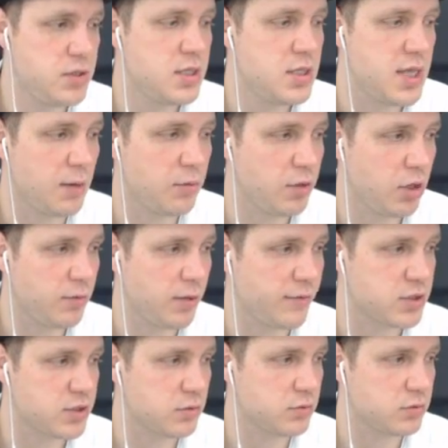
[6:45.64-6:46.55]
there were no
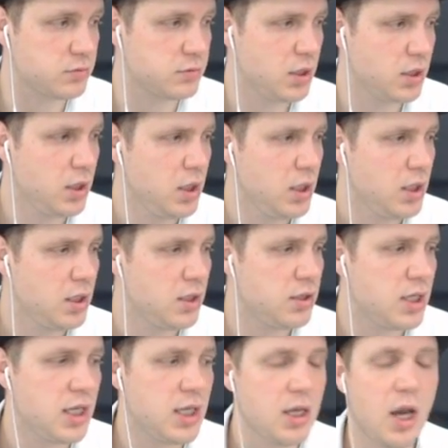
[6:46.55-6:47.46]
buffs at all.
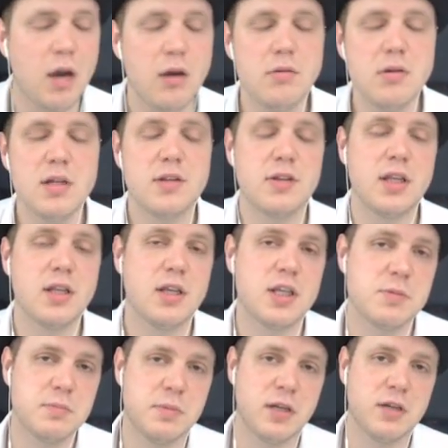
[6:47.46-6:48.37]
The only thing
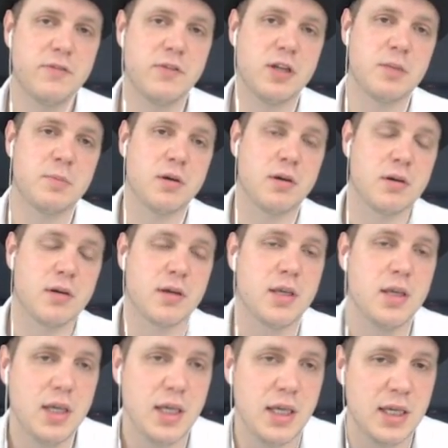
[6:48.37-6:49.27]
he's benefited
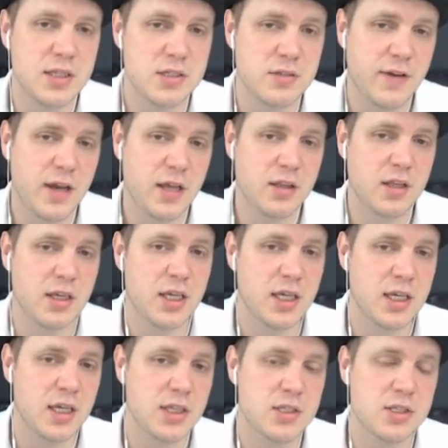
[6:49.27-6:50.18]
by is the fact that
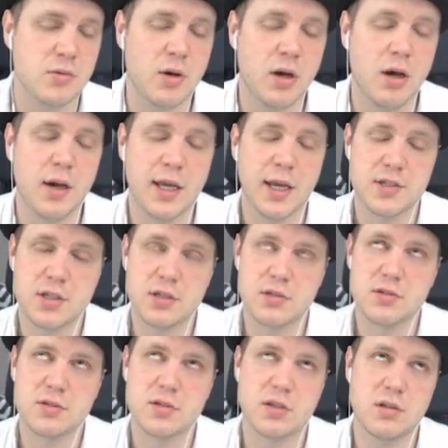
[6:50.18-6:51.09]
he's... Well, okay,
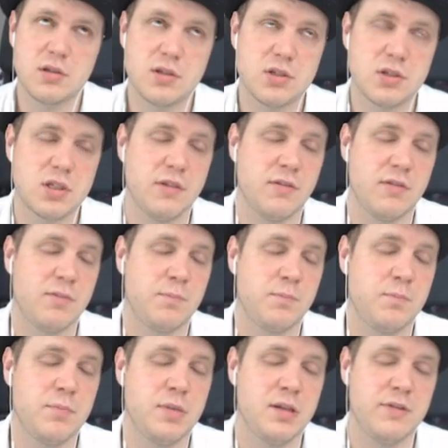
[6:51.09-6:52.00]
so so just to give you
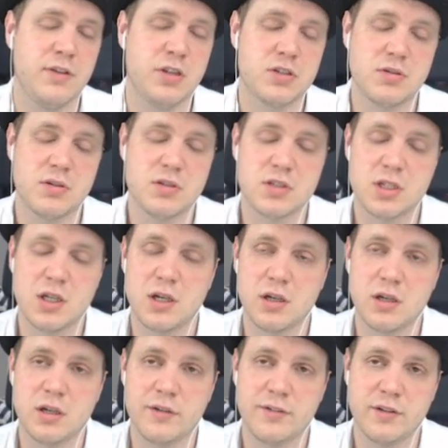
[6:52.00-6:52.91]
a bit of history on
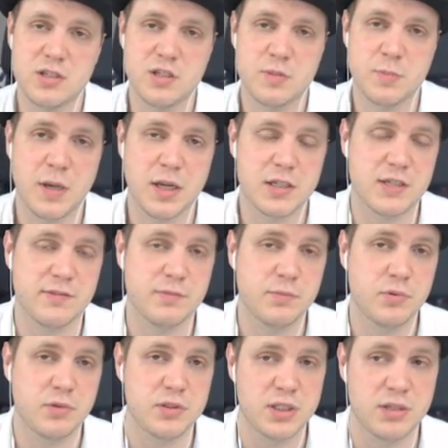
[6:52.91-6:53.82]
Slardar, since patch
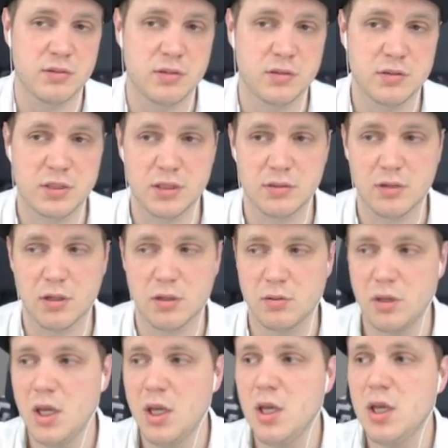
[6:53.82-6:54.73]
seven point oh
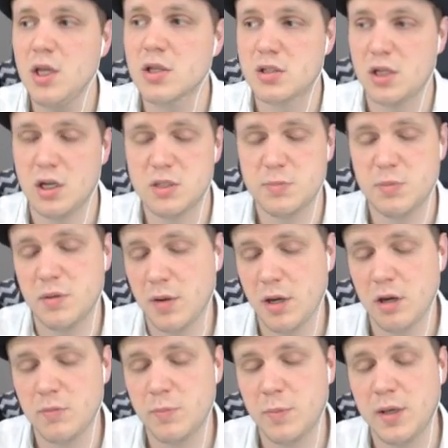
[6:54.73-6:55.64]
oh, Slardar's been a
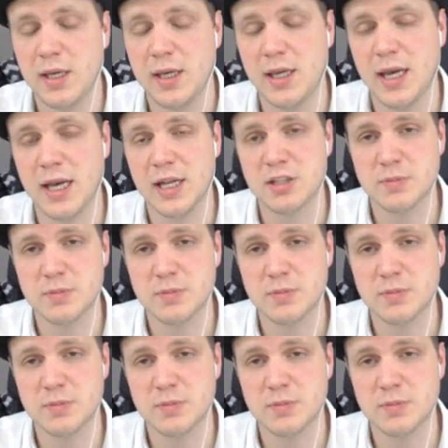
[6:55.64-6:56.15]
bit O P and